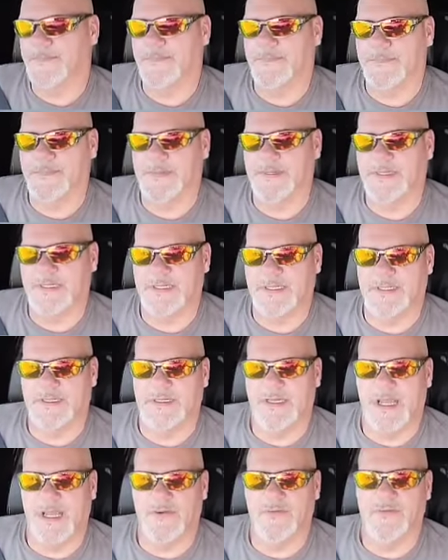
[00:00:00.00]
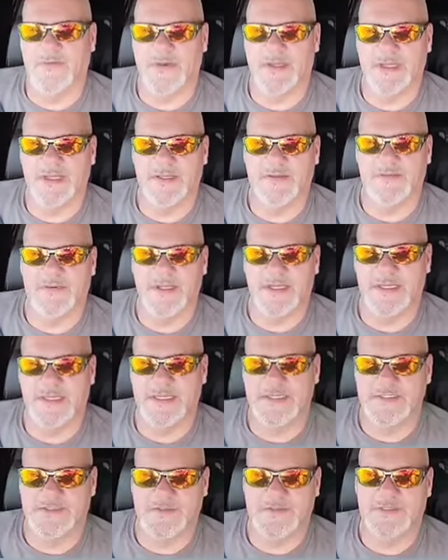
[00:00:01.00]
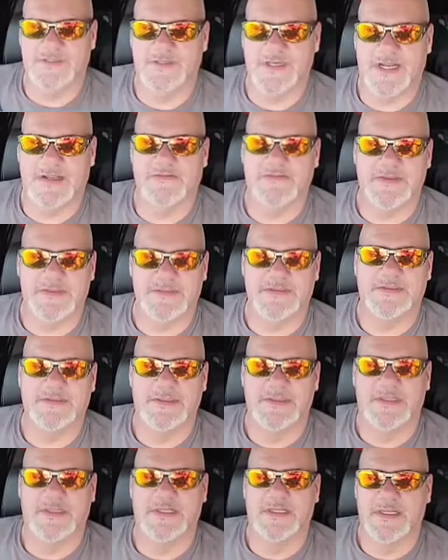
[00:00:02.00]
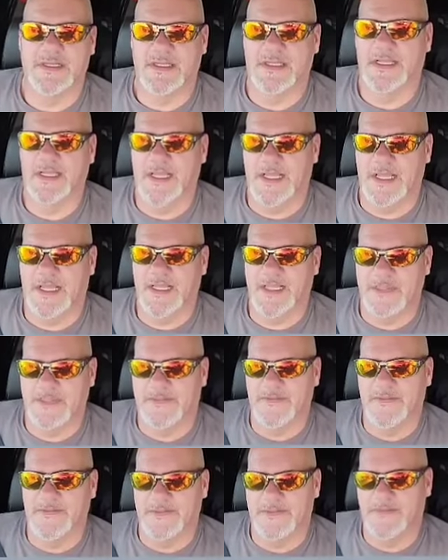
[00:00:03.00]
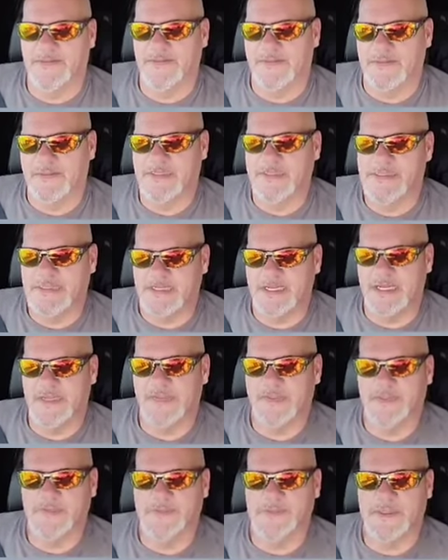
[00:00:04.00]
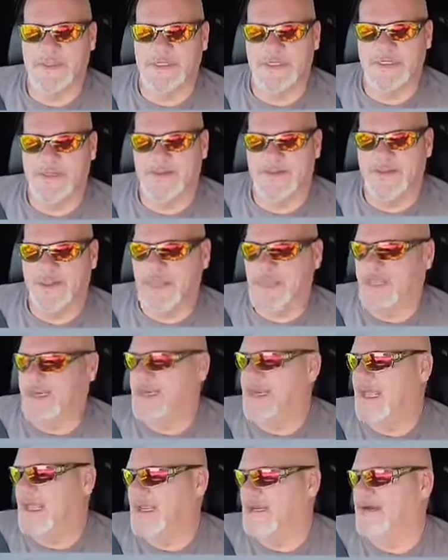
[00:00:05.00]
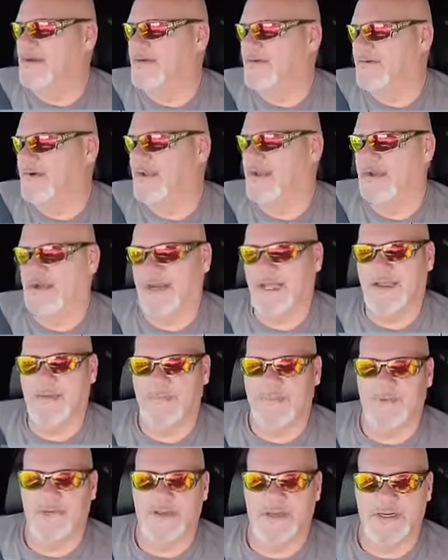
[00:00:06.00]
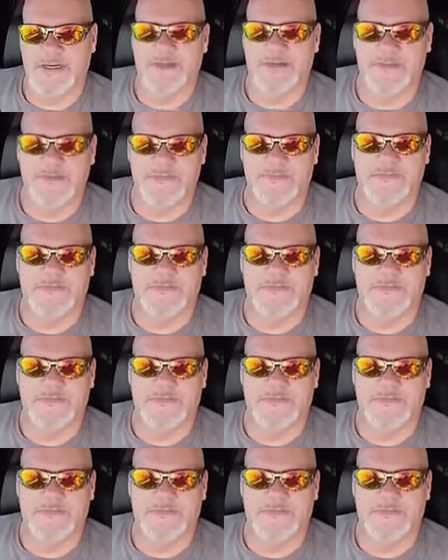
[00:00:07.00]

But I really, really enjoy traveling, and this enables me to do that. I do not like pulling a